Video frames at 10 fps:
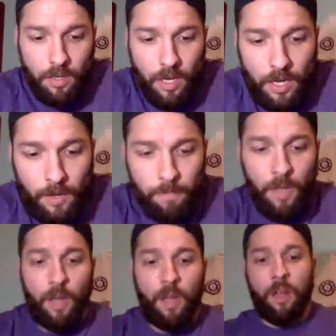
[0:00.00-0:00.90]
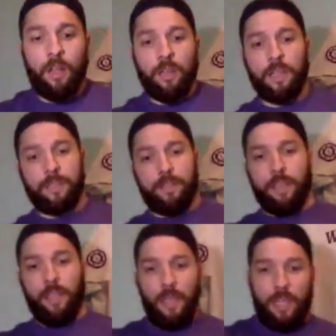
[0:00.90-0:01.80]
Let's
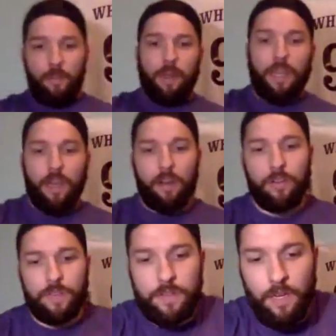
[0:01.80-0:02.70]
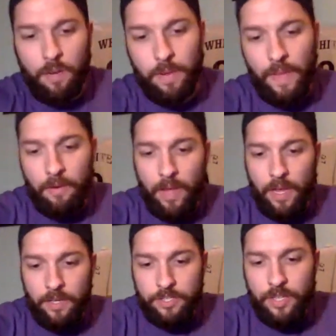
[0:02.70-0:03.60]
see. Anybody else in that range?